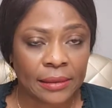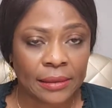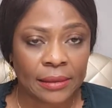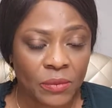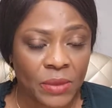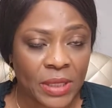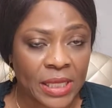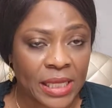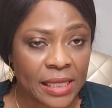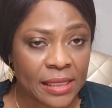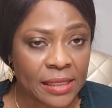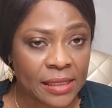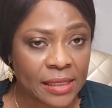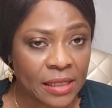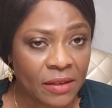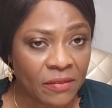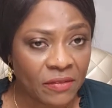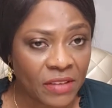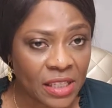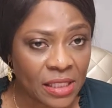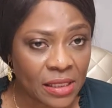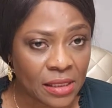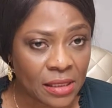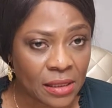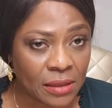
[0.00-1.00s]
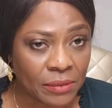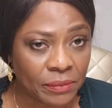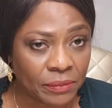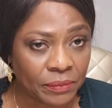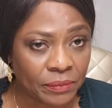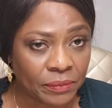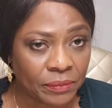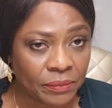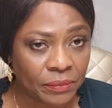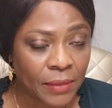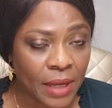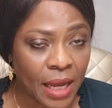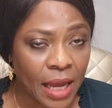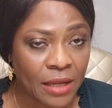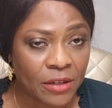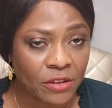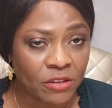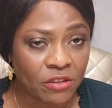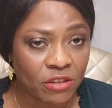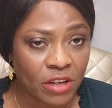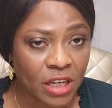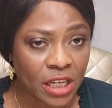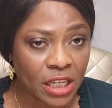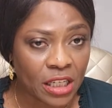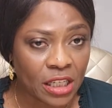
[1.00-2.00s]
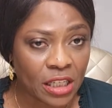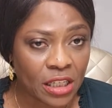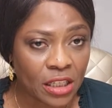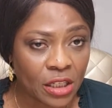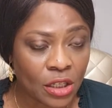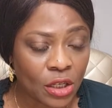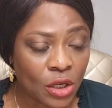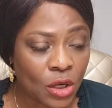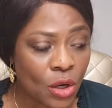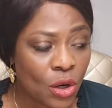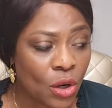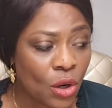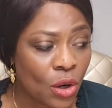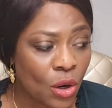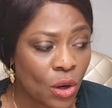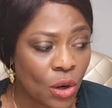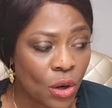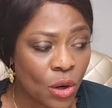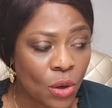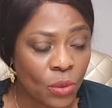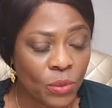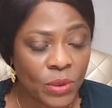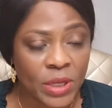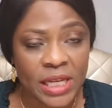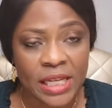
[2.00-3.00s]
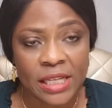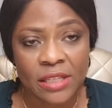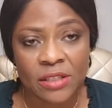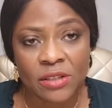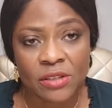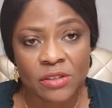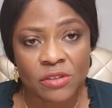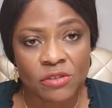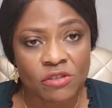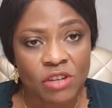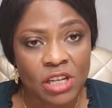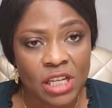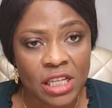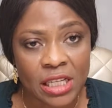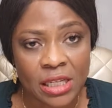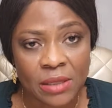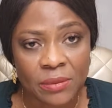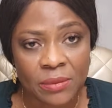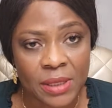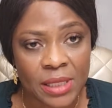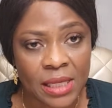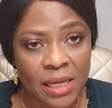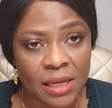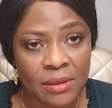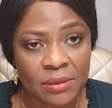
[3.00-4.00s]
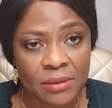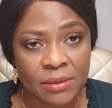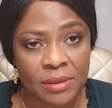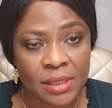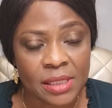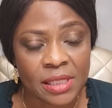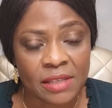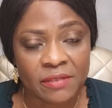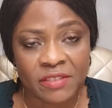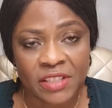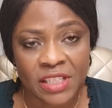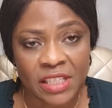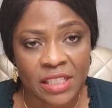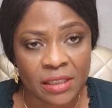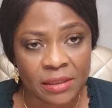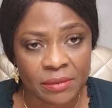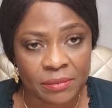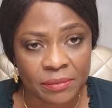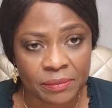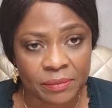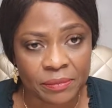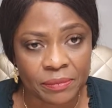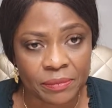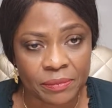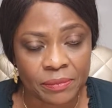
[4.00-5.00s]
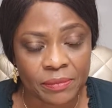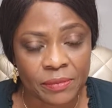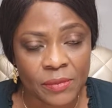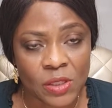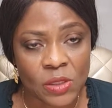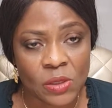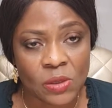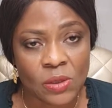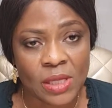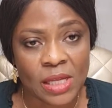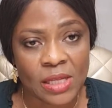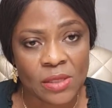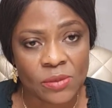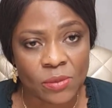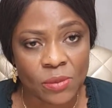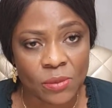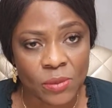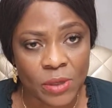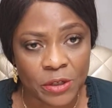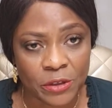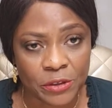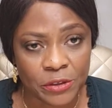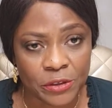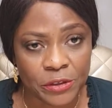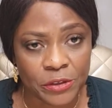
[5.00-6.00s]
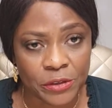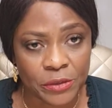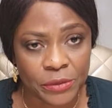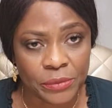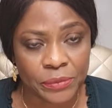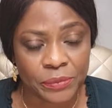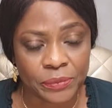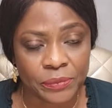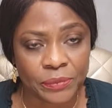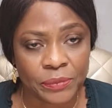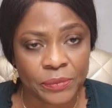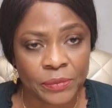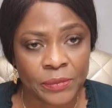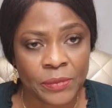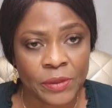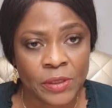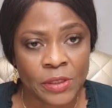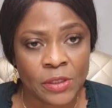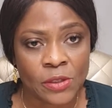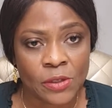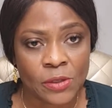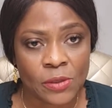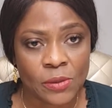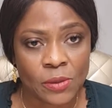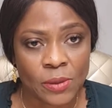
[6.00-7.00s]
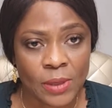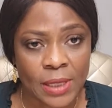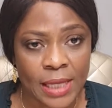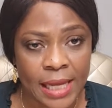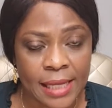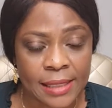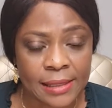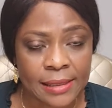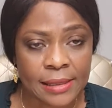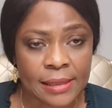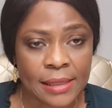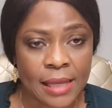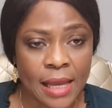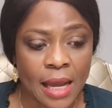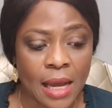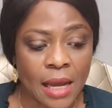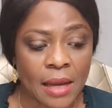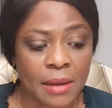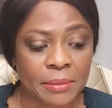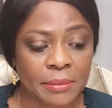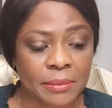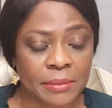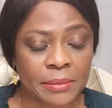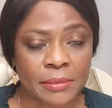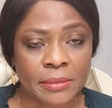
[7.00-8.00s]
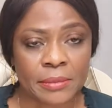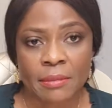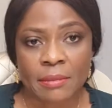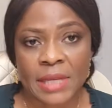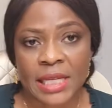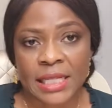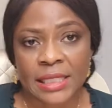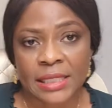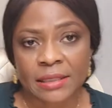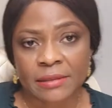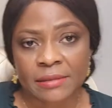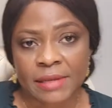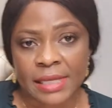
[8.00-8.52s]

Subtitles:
we can sieve it and drink, or we can just drink it without sieving it. So that's what we're going to do. So let's make the